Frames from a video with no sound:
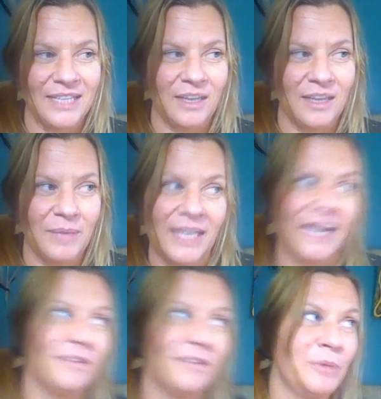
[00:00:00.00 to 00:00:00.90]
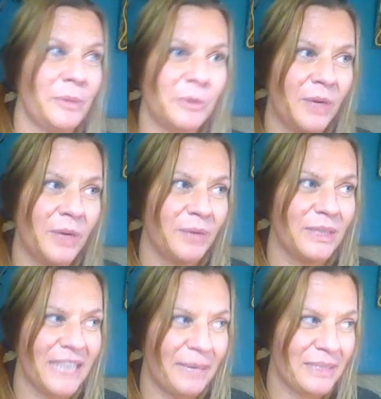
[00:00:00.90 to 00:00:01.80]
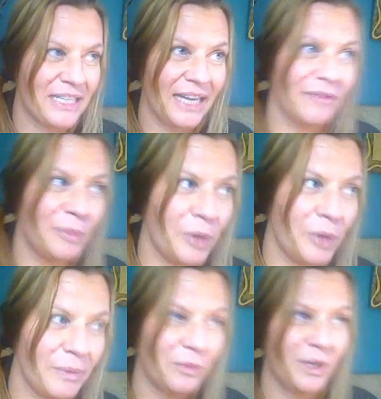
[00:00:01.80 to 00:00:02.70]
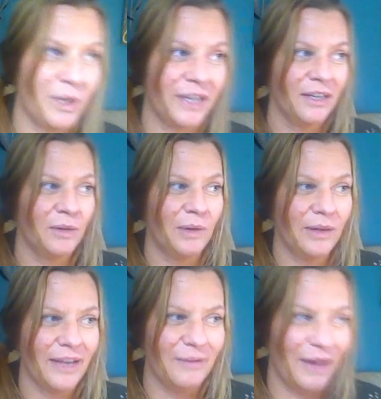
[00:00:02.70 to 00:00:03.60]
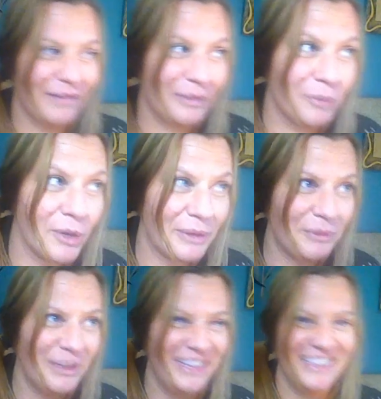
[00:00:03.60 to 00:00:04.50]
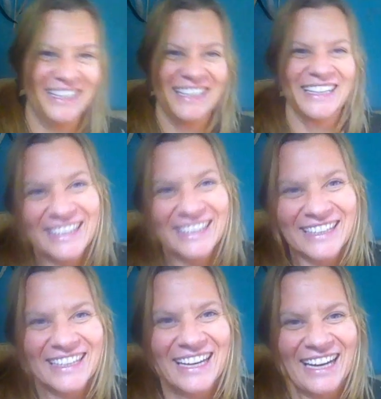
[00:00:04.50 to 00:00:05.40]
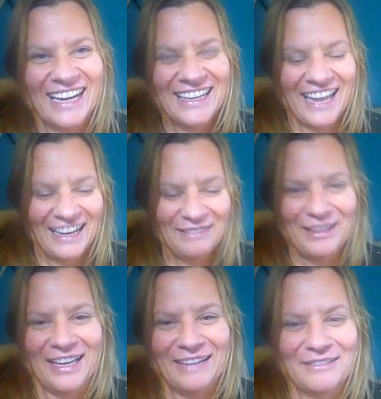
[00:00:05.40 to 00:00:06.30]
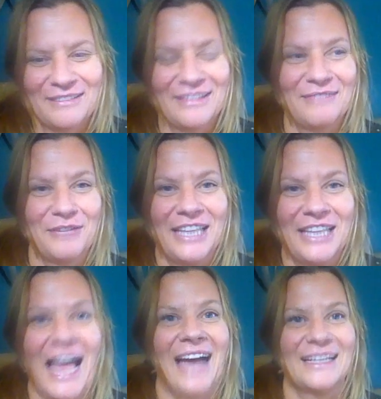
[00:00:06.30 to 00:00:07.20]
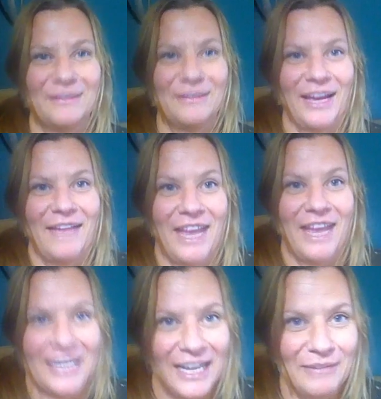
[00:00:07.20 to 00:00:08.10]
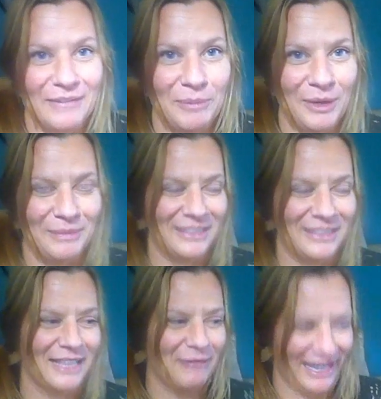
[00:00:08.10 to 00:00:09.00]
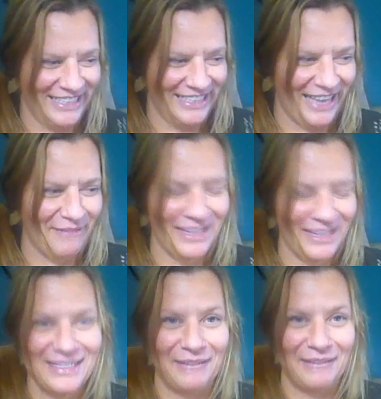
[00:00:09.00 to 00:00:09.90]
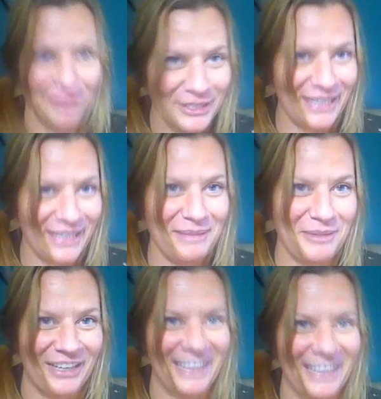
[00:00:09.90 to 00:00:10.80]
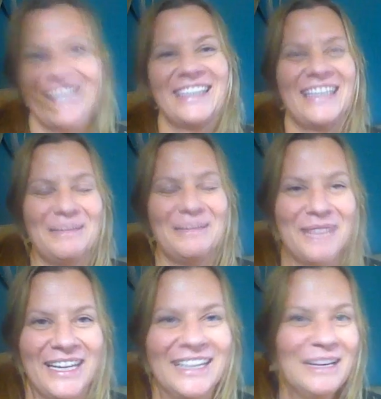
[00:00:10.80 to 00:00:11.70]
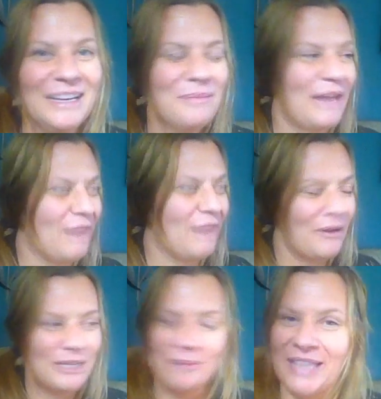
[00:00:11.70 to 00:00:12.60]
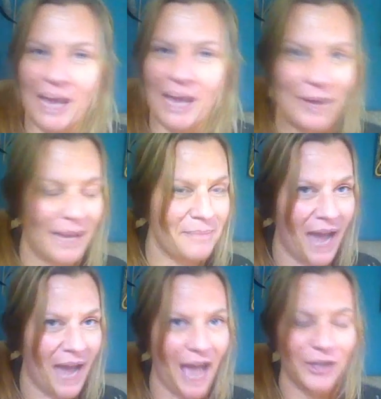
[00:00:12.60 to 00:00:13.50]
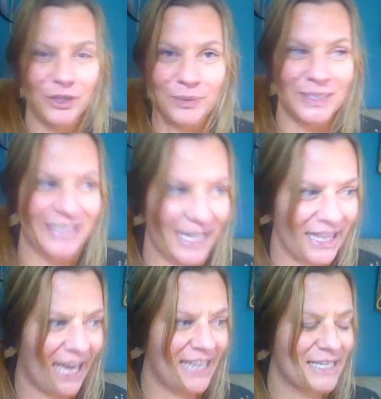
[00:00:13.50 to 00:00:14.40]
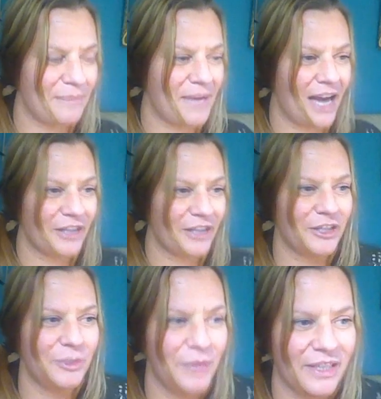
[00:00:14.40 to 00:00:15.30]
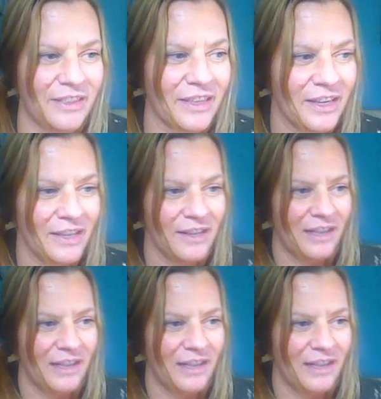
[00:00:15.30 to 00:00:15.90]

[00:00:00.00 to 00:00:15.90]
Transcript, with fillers: because I'll be like, I have an appointment at one, what time is it? I have an appointment at one, okay, well I have an appointment at one. Like I can't even like relax if I have any kind of appointments. That's why I need to have things like first thing in the morning and to get them done. But I've always been that way. I'm not good with deadlines. I'm not good with